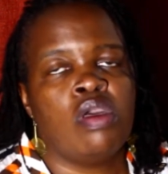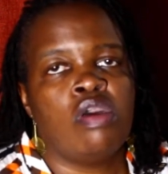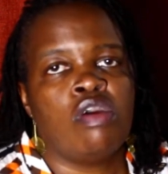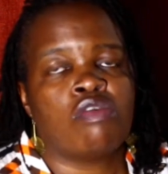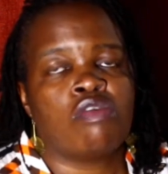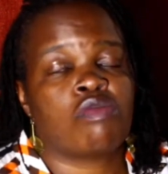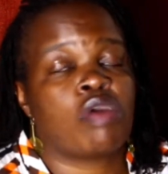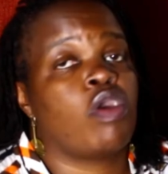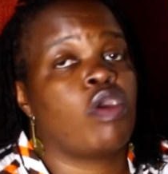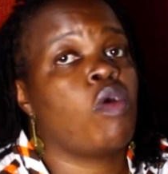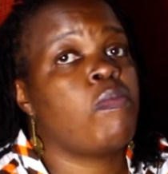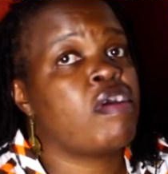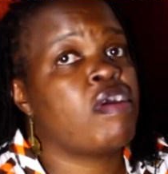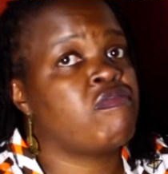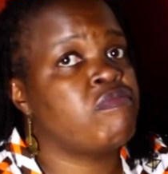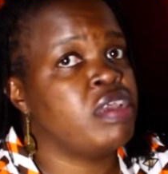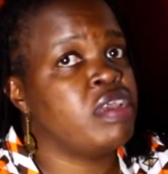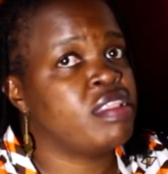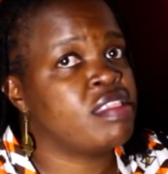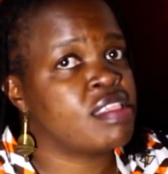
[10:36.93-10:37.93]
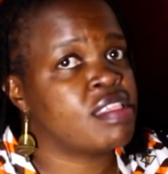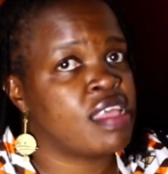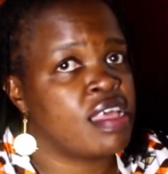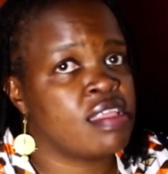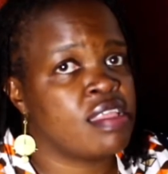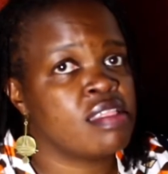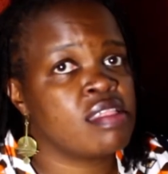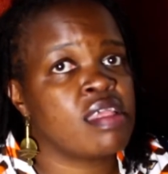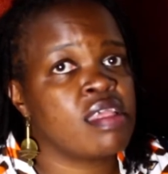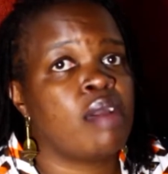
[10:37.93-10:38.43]
So I hope I've made
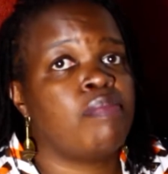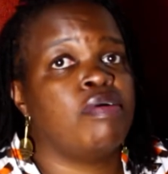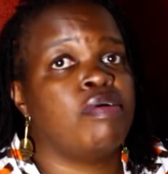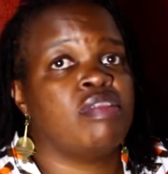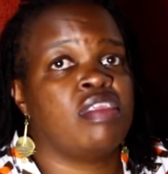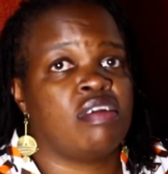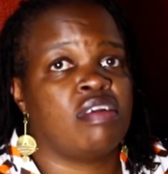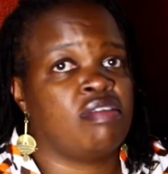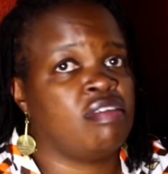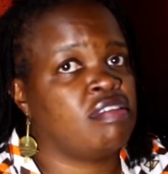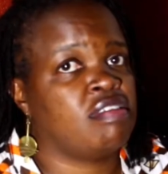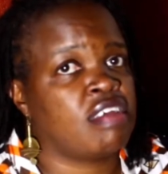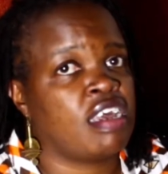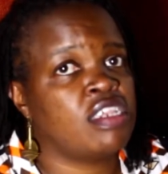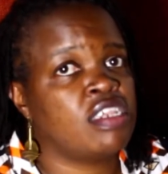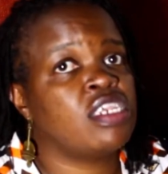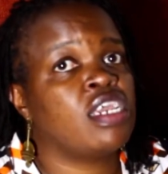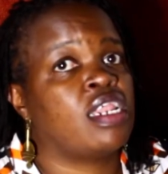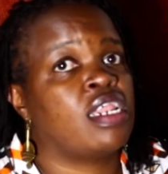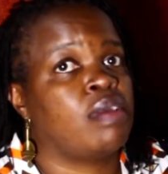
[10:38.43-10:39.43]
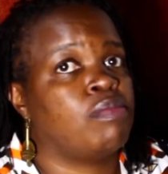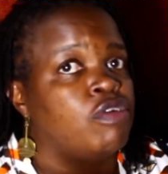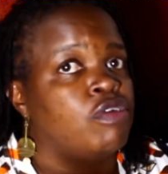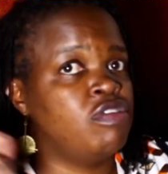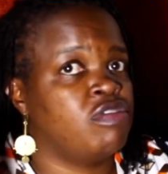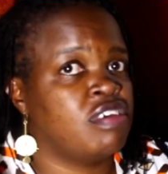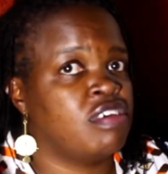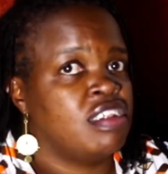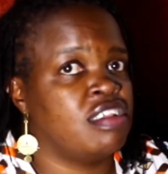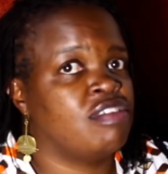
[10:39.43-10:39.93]
sense about the research, and I'm going
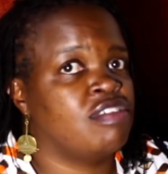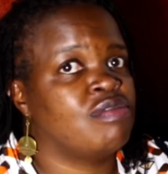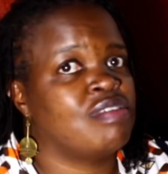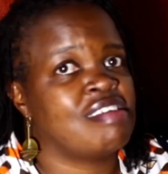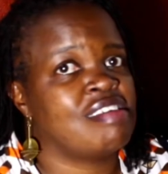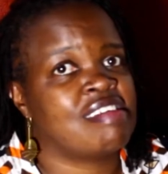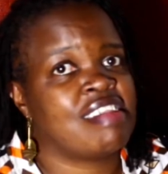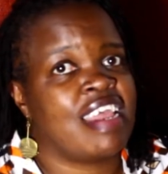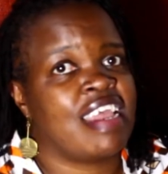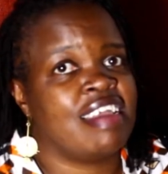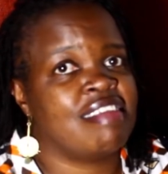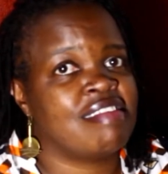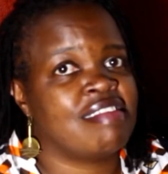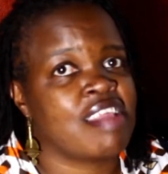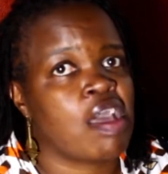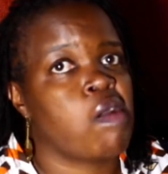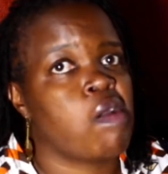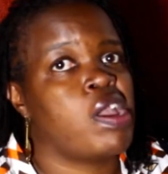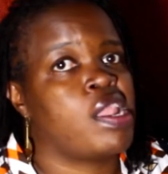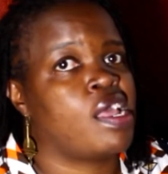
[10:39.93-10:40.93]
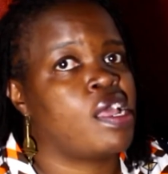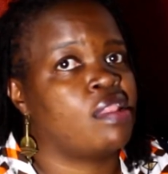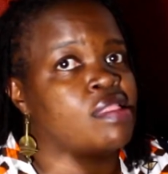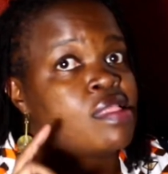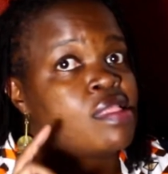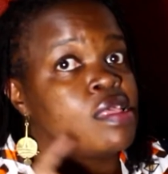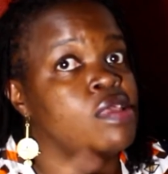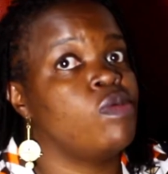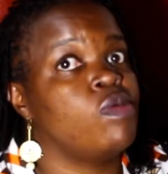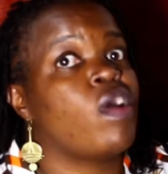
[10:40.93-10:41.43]
to get into the slides now, and I'll
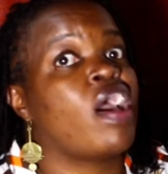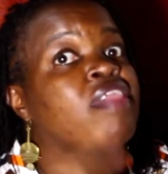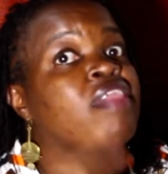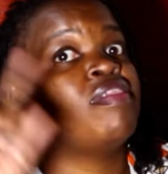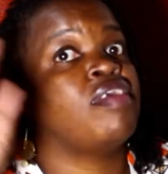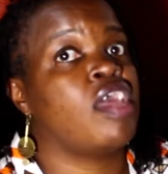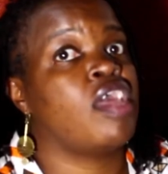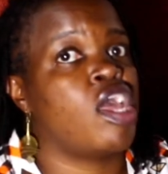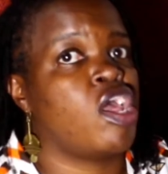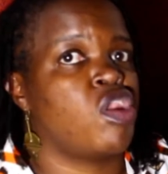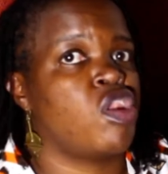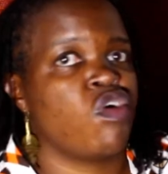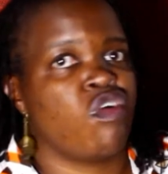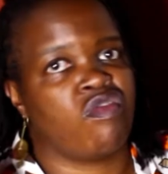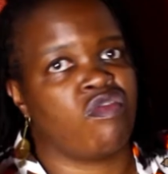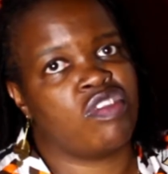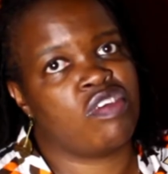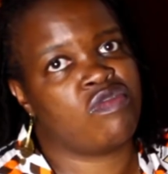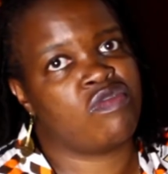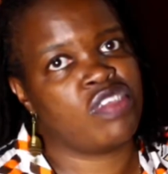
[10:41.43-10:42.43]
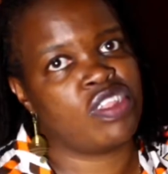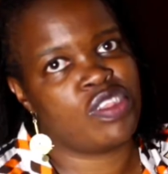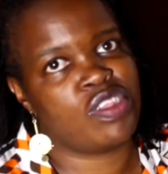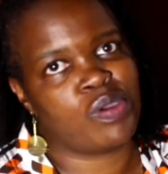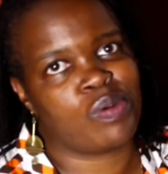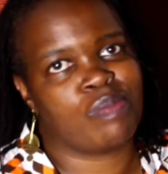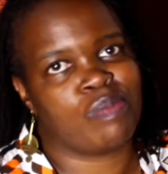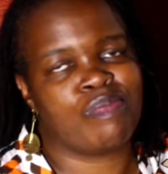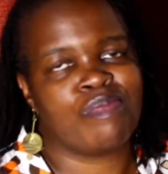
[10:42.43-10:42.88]
see you at the end of the video.